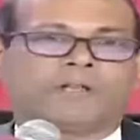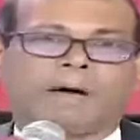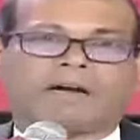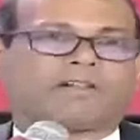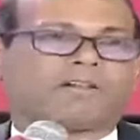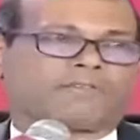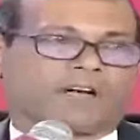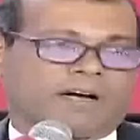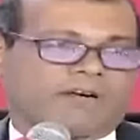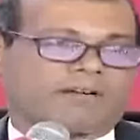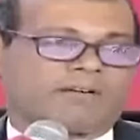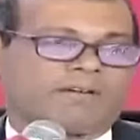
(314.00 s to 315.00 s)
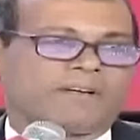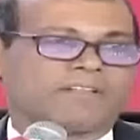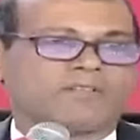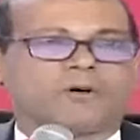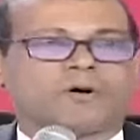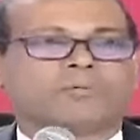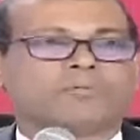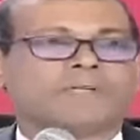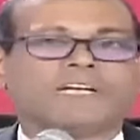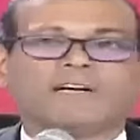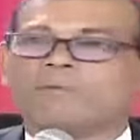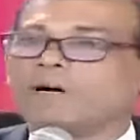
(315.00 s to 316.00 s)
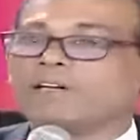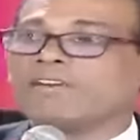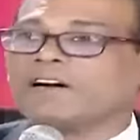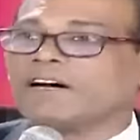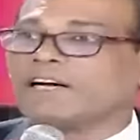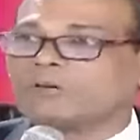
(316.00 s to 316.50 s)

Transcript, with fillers: the barrel of the gun. So whatever